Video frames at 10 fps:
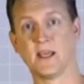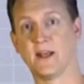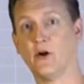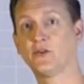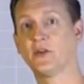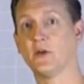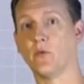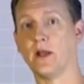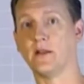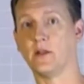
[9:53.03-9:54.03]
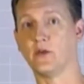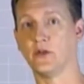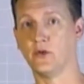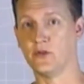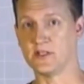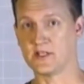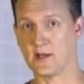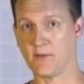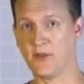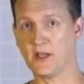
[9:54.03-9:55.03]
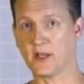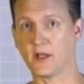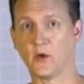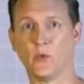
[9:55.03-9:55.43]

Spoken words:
An alternate way that you could do the same thing